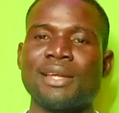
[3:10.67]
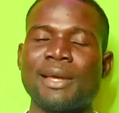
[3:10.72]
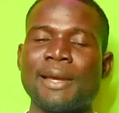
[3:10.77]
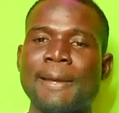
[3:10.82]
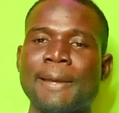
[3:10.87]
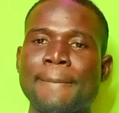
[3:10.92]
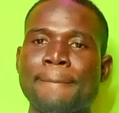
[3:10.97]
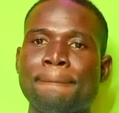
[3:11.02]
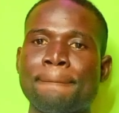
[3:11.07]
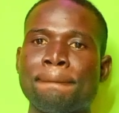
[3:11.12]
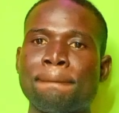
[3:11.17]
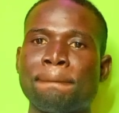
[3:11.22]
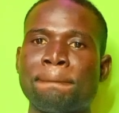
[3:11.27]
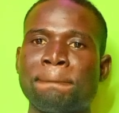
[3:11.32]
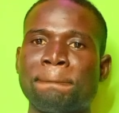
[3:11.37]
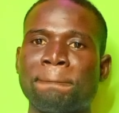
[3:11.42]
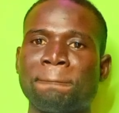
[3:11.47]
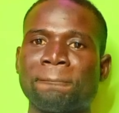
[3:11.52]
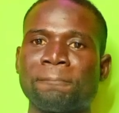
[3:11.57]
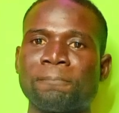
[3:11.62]

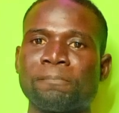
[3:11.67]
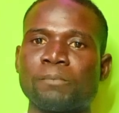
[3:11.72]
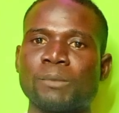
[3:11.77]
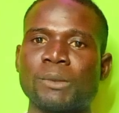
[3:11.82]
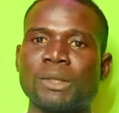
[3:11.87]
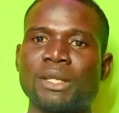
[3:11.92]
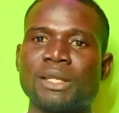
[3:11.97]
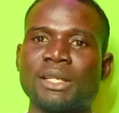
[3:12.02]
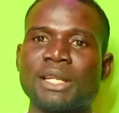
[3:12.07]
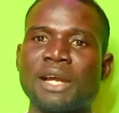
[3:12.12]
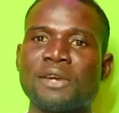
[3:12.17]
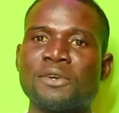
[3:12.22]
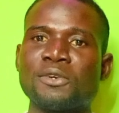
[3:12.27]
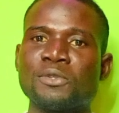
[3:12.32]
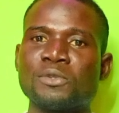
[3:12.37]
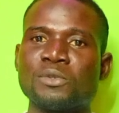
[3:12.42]
um they are going